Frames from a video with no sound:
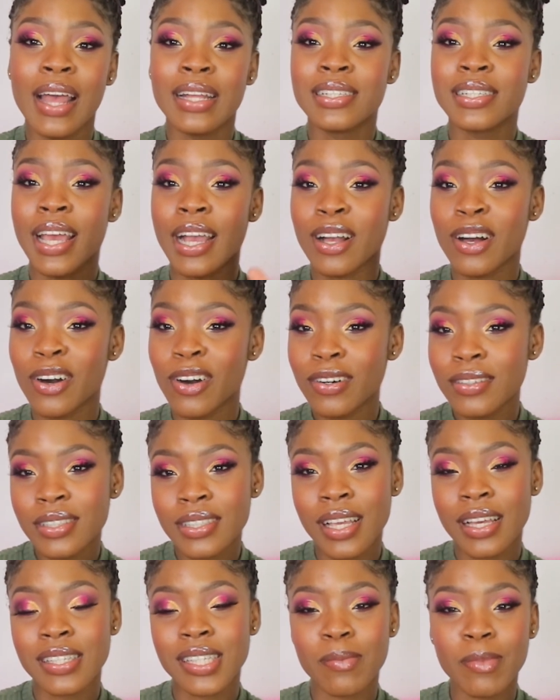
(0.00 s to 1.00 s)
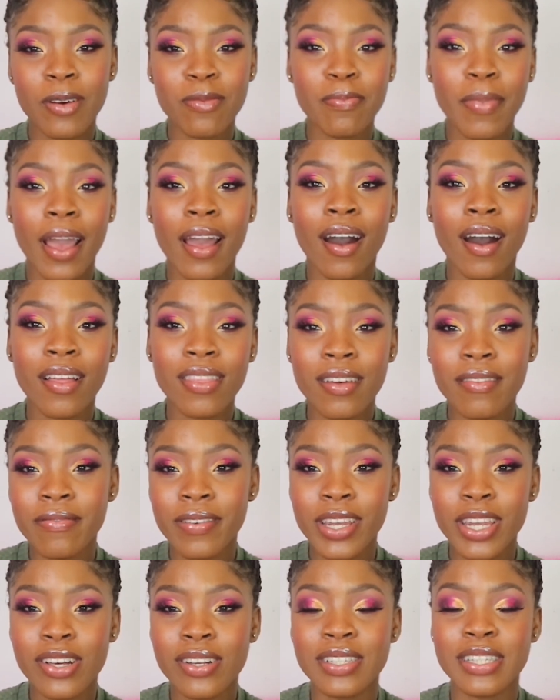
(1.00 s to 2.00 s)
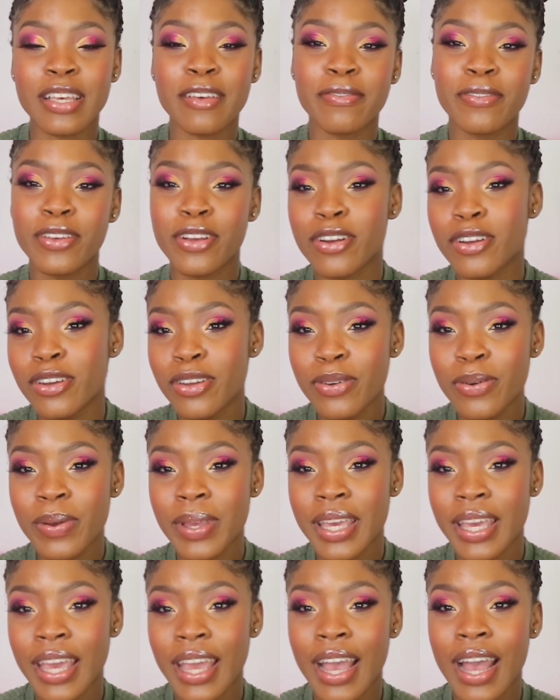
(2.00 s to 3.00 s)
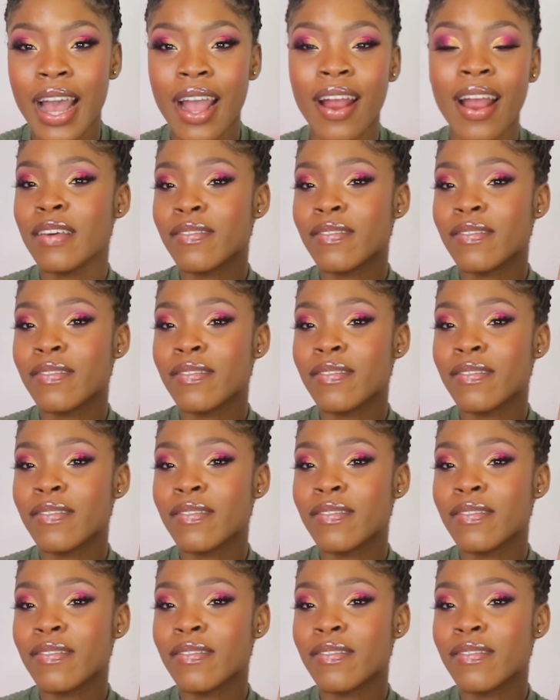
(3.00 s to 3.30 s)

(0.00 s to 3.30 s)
Check out some of my other videos if you're new here.